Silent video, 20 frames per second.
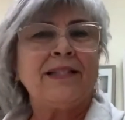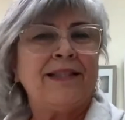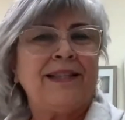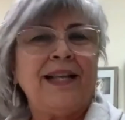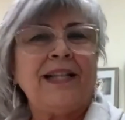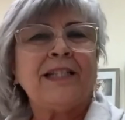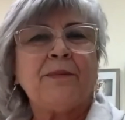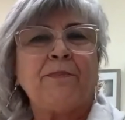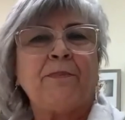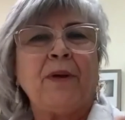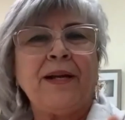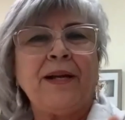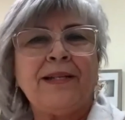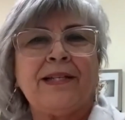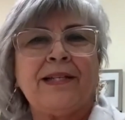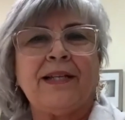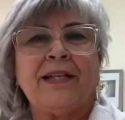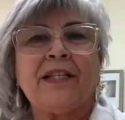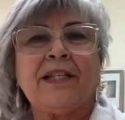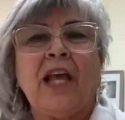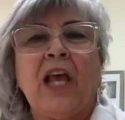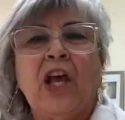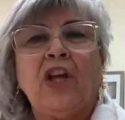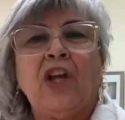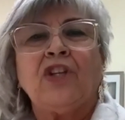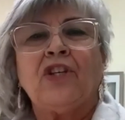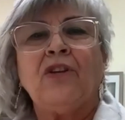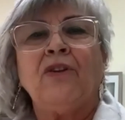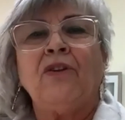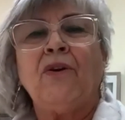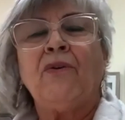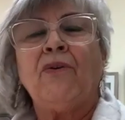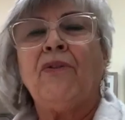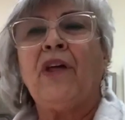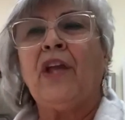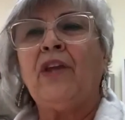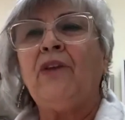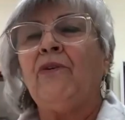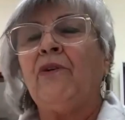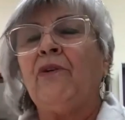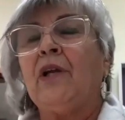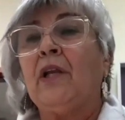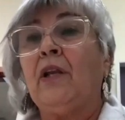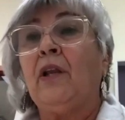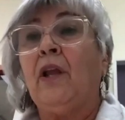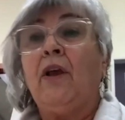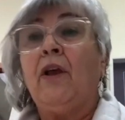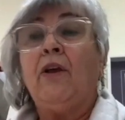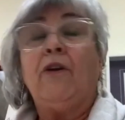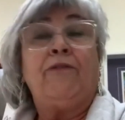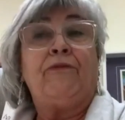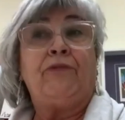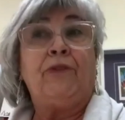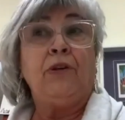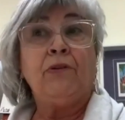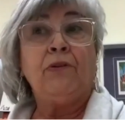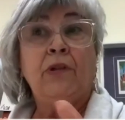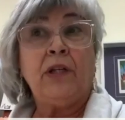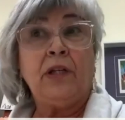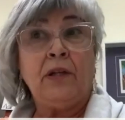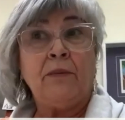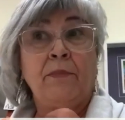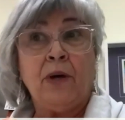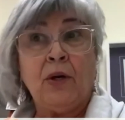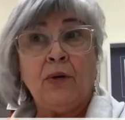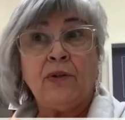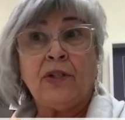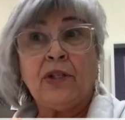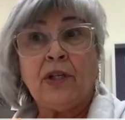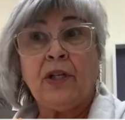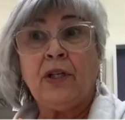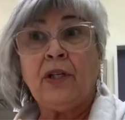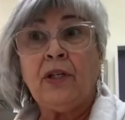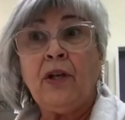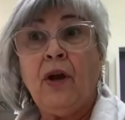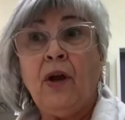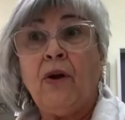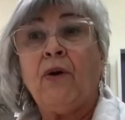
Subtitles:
That's priceless to know that you can fuel an emotion